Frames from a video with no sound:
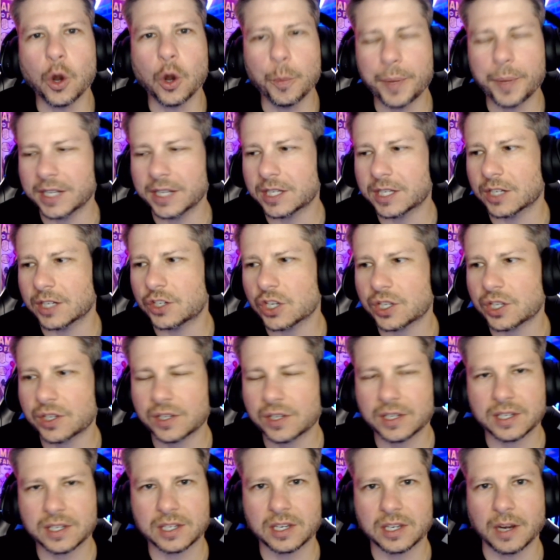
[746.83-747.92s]
hoping to
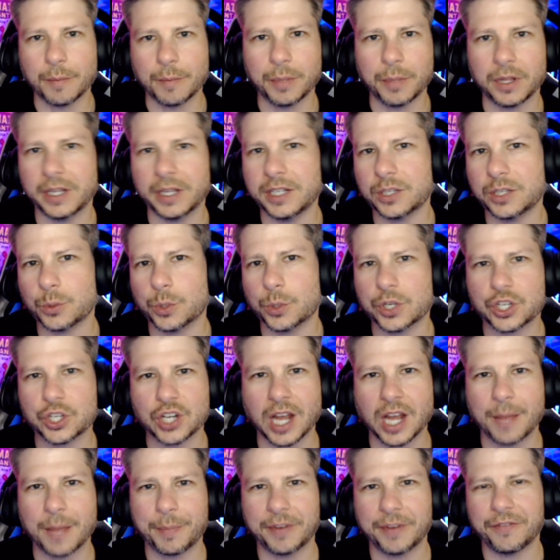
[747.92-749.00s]
just stumble into a
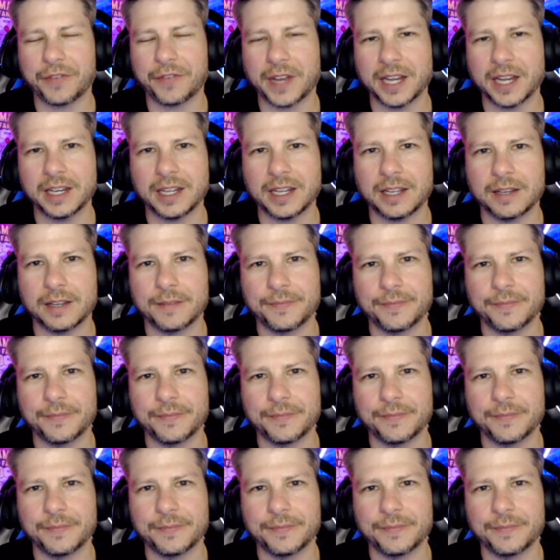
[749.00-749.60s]
shop and find it?